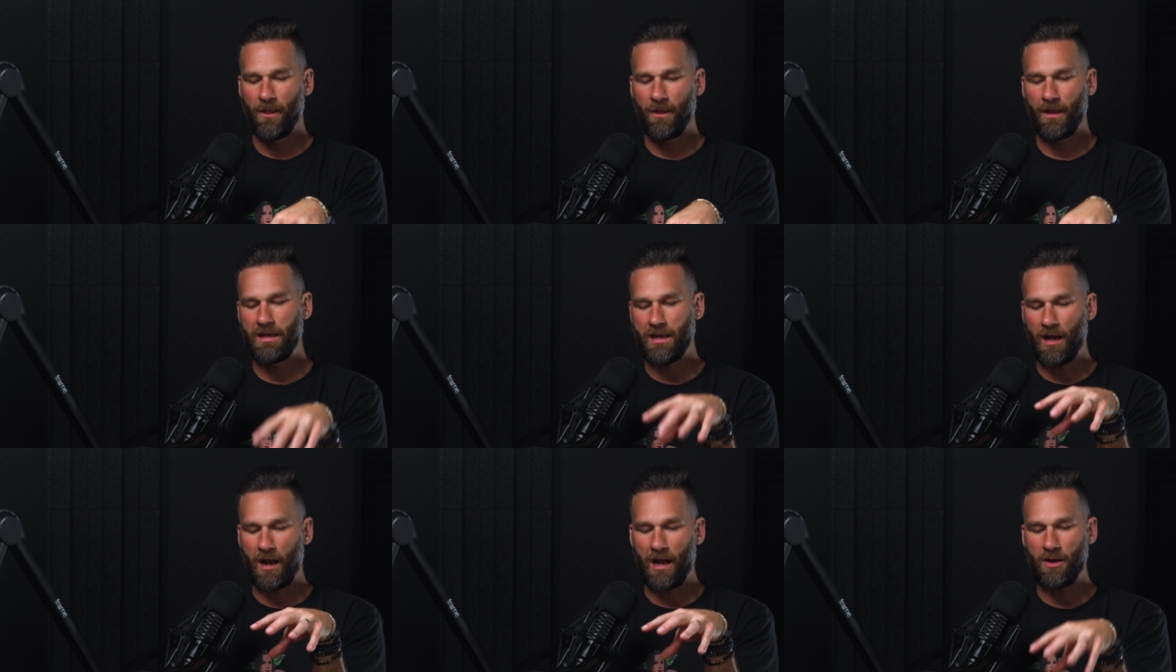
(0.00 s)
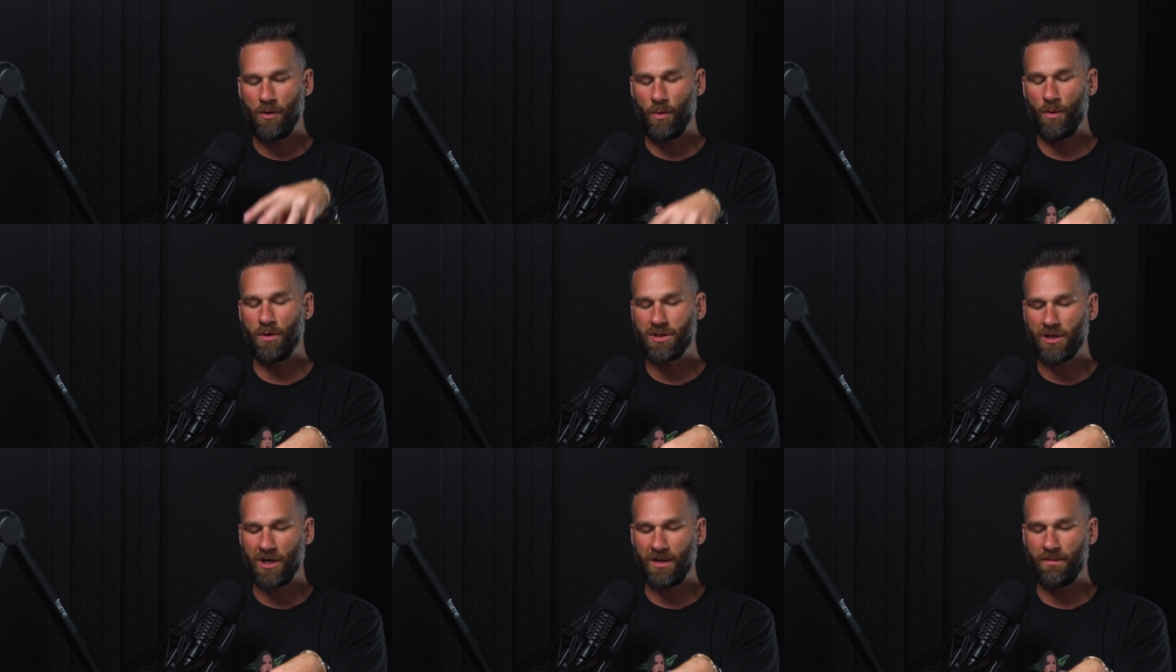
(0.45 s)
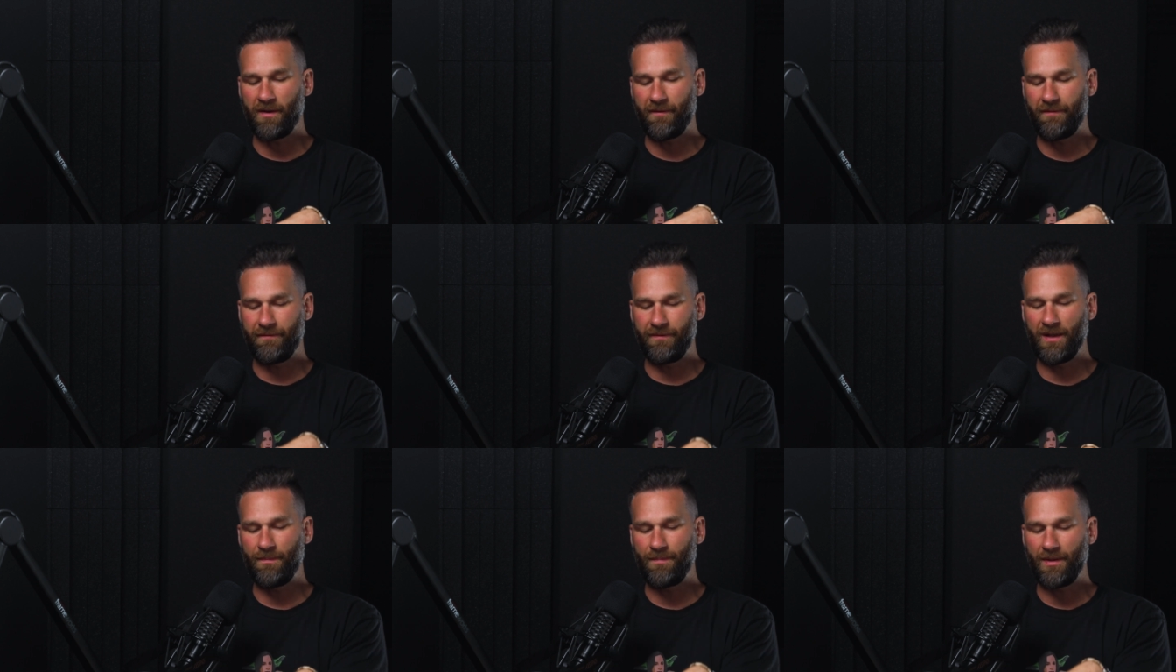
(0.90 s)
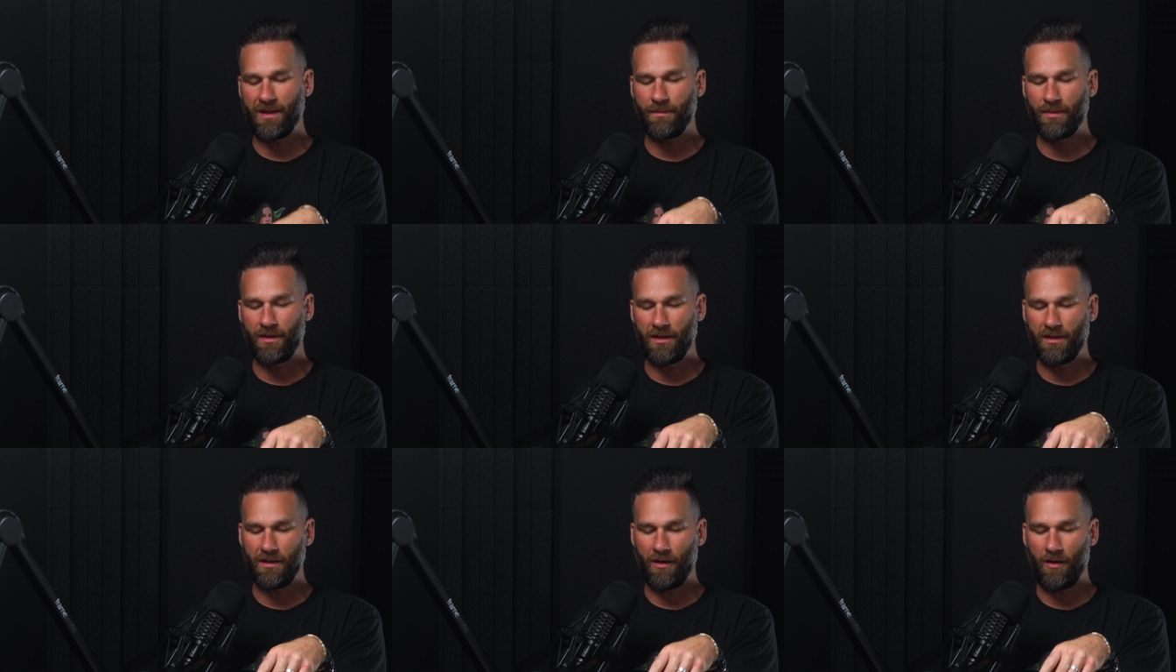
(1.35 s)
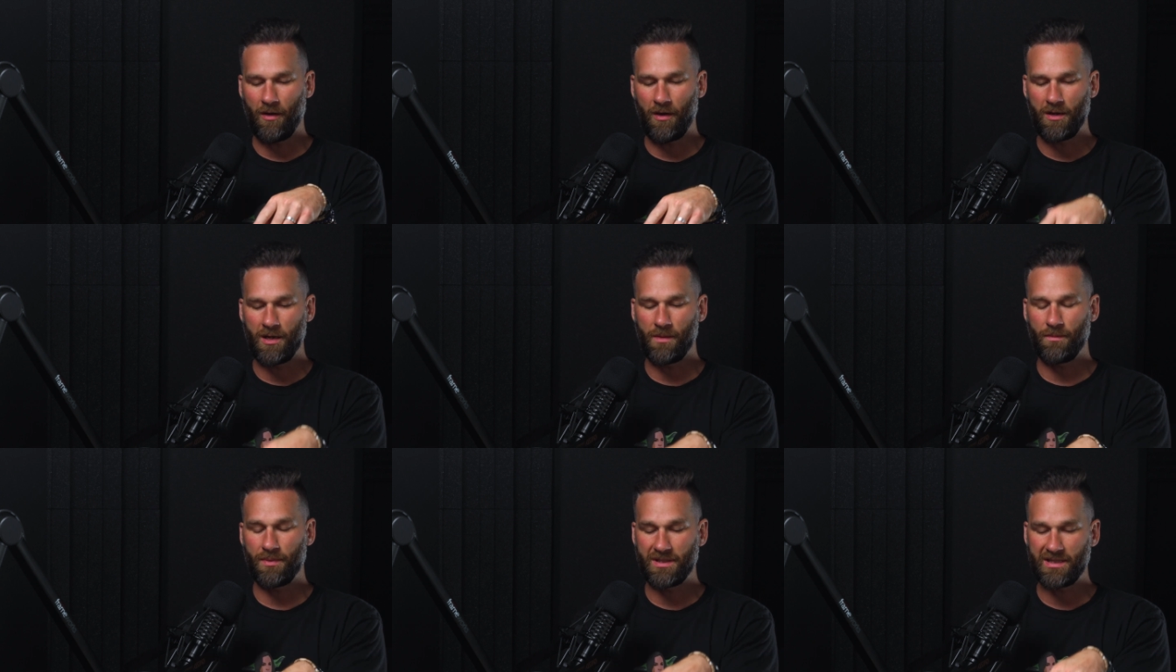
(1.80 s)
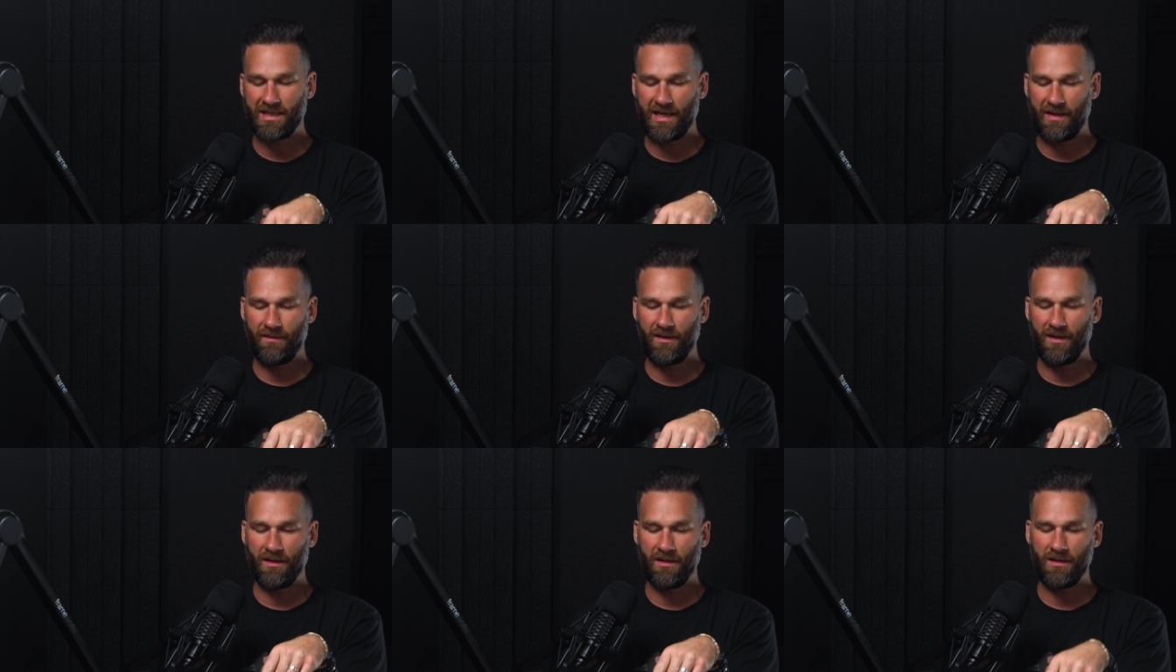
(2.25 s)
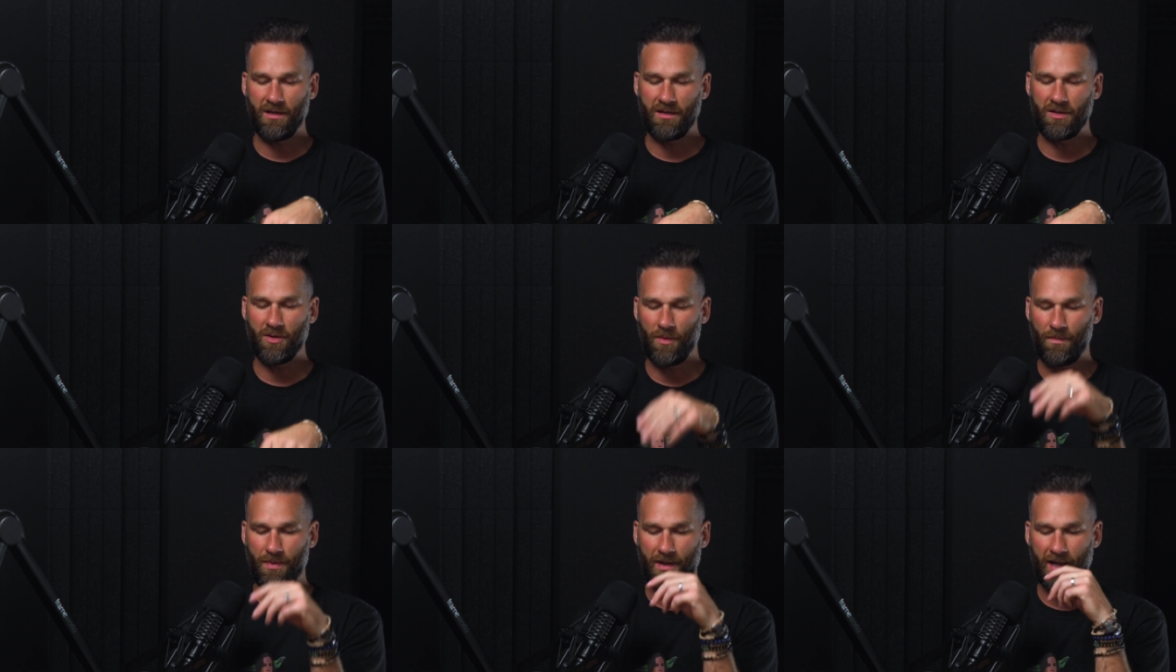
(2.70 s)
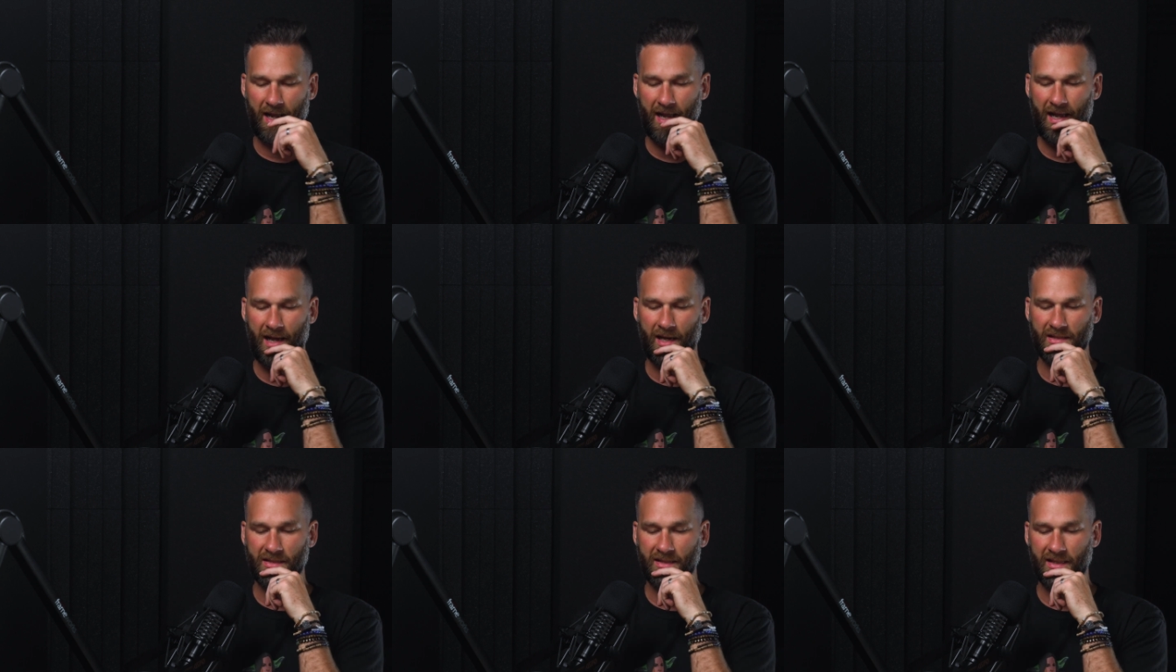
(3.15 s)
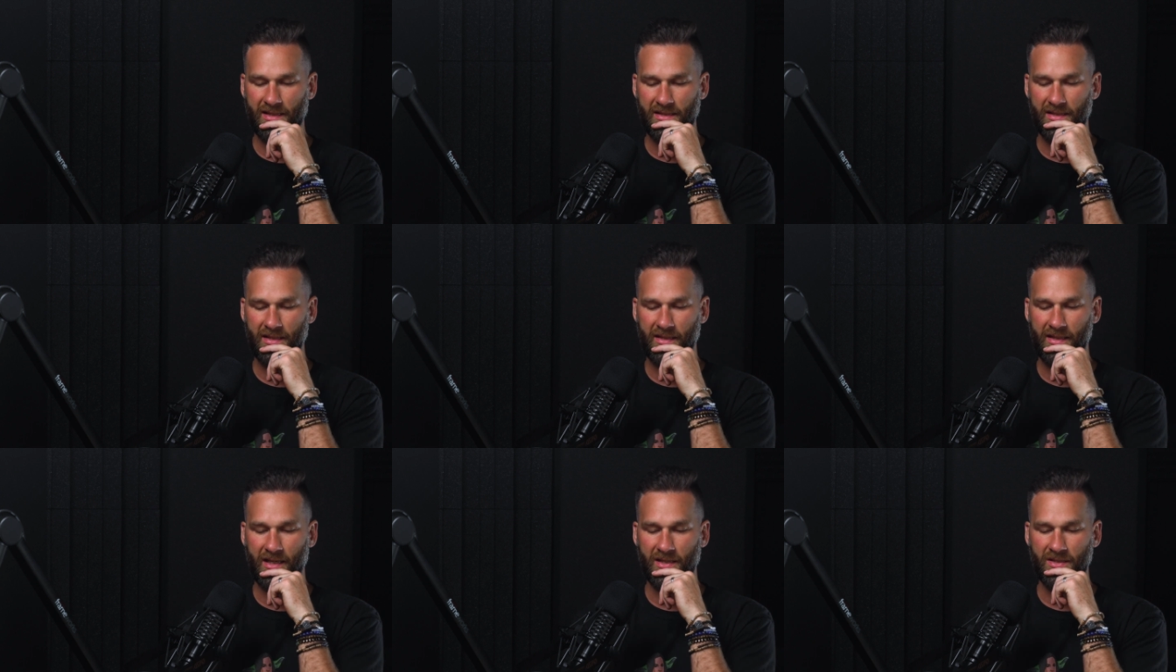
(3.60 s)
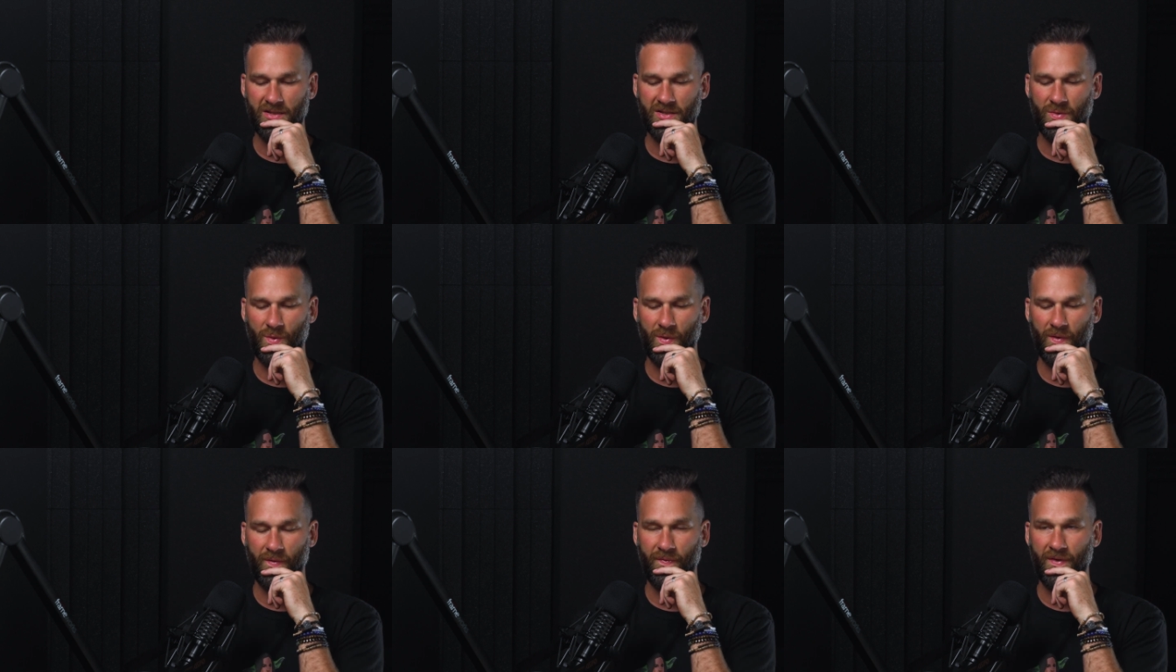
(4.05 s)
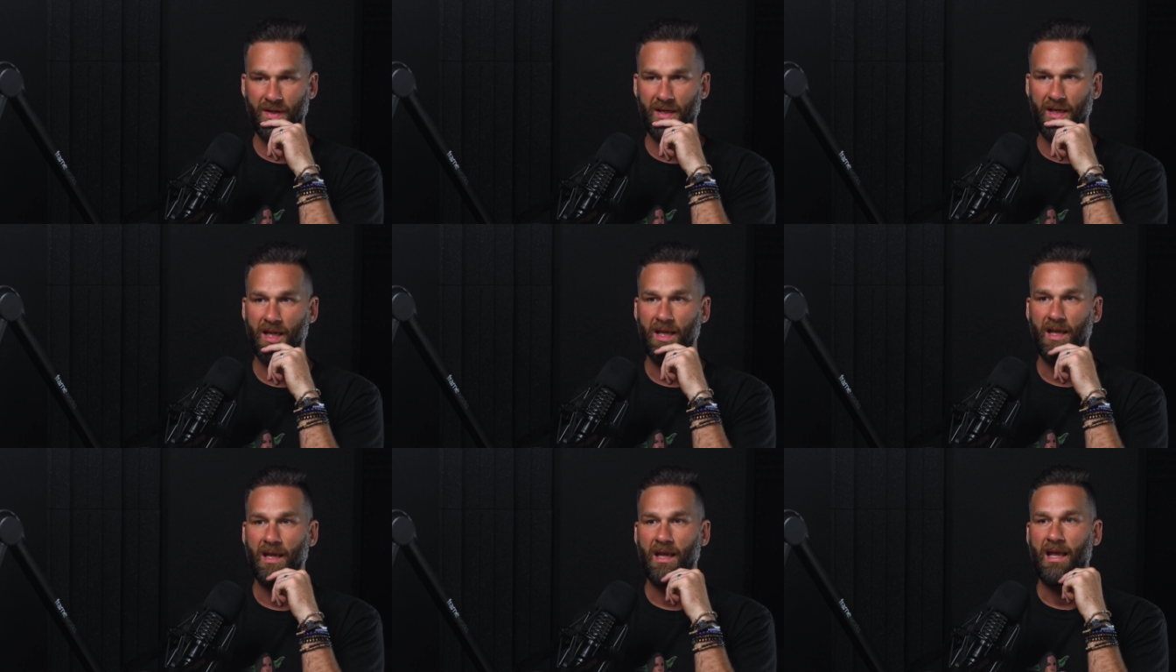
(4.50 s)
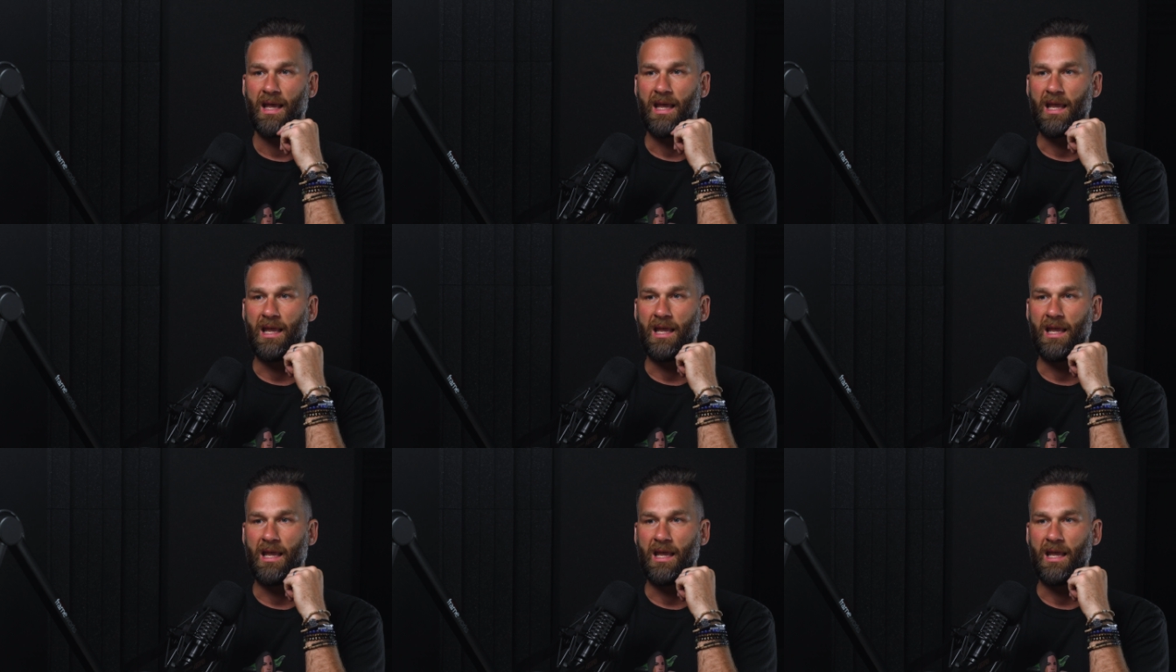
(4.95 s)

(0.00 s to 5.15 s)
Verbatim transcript: now I know we're talking about flipping, but on number seven, don't buy a house less than a thousand square feet. Yeah.